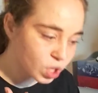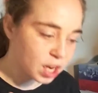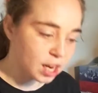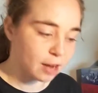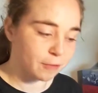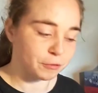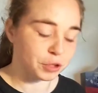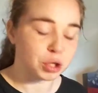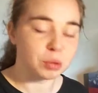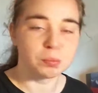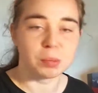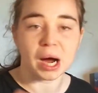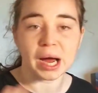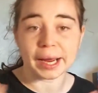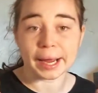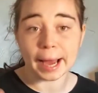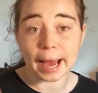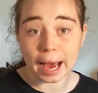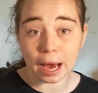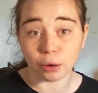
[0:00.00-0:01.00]
if you buy
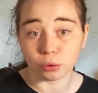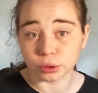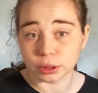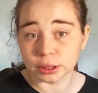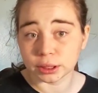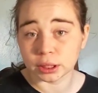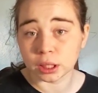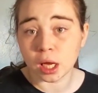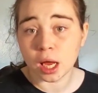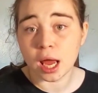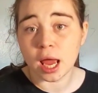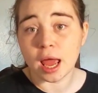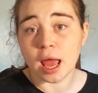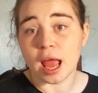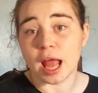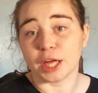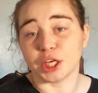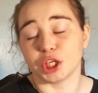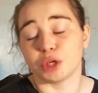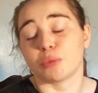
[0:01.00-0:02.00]
a house
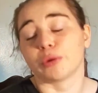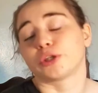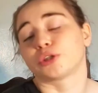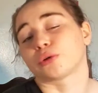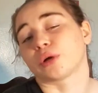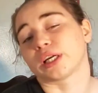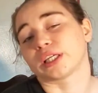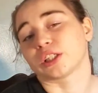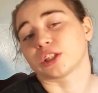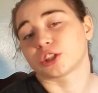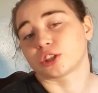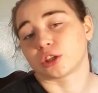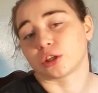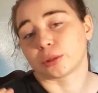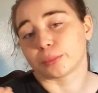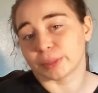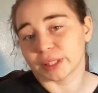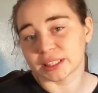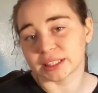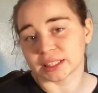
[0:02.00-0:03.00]
and you are trying to start a
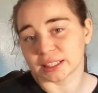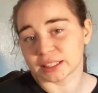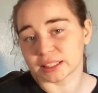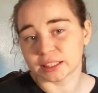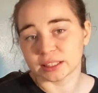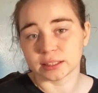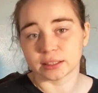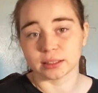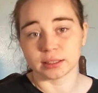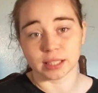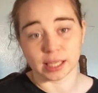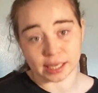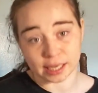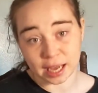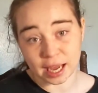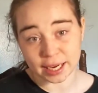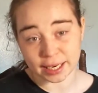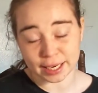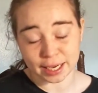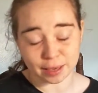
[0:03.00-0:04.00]
business like
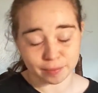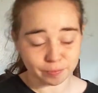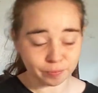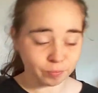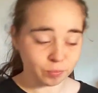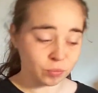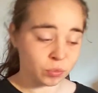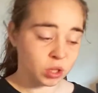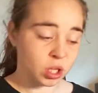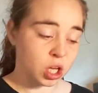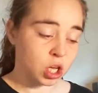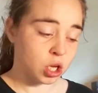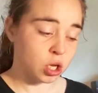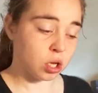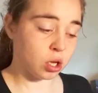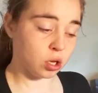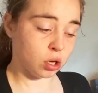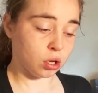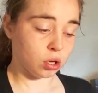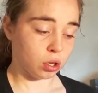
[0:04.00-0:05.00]
I am,
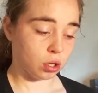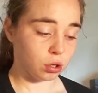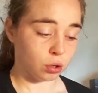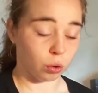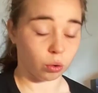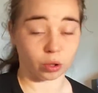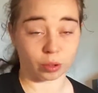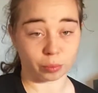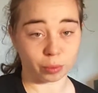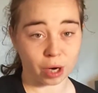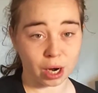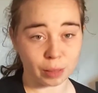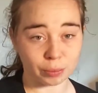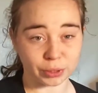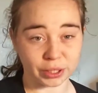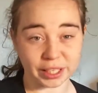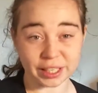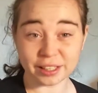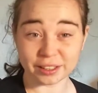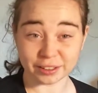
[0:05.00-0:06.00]
or a
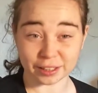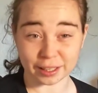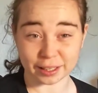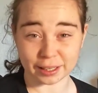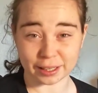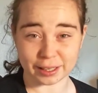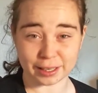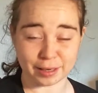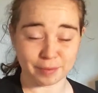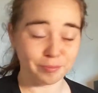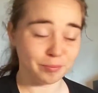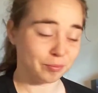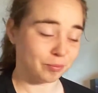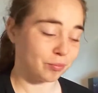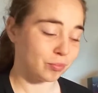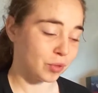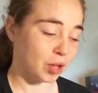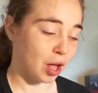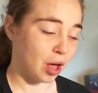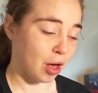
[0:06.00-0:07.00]
property like I
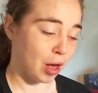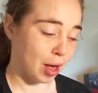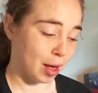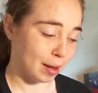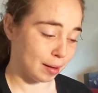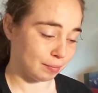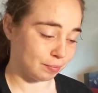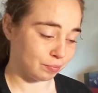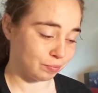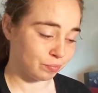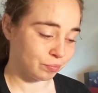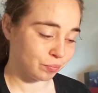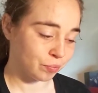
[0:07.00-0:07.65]
am,